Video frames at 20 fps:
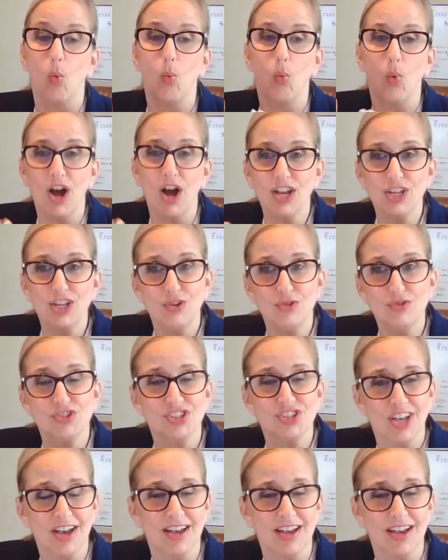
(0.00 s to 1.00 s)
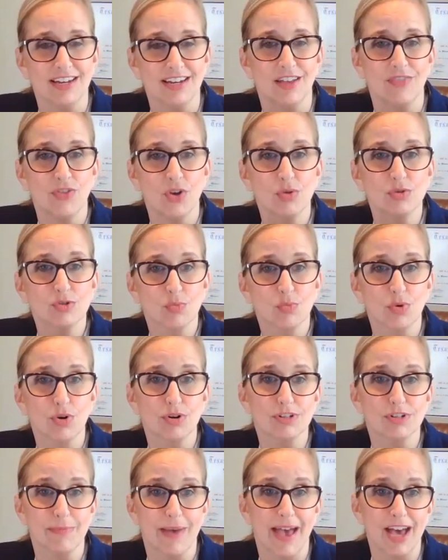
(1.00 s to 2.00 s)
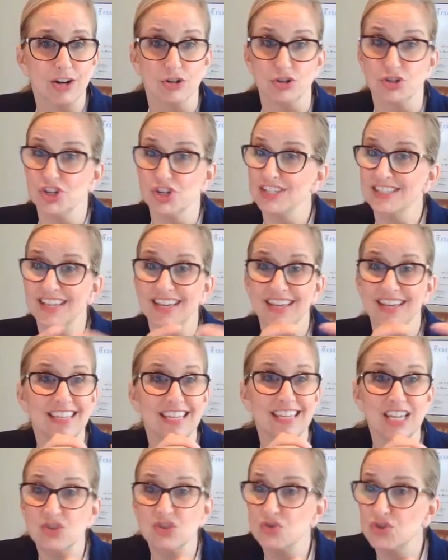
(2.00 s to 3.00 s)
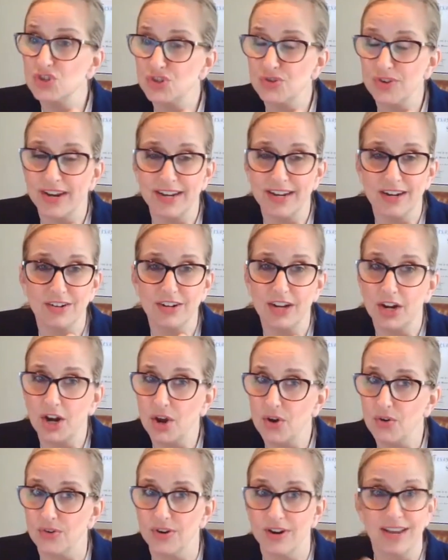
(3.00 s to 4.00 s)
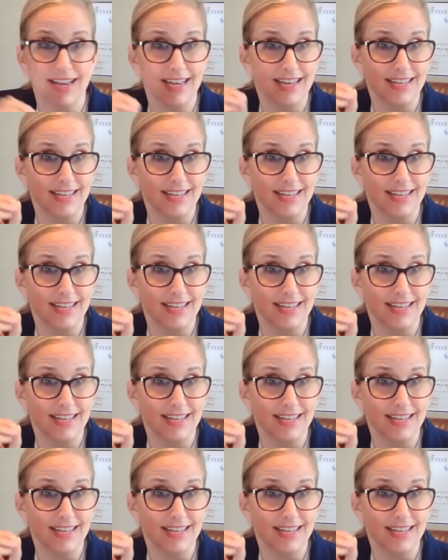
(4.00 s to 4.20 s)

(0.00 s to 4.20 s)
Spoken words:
What you sign and those words matter, just like the interest rate on a note.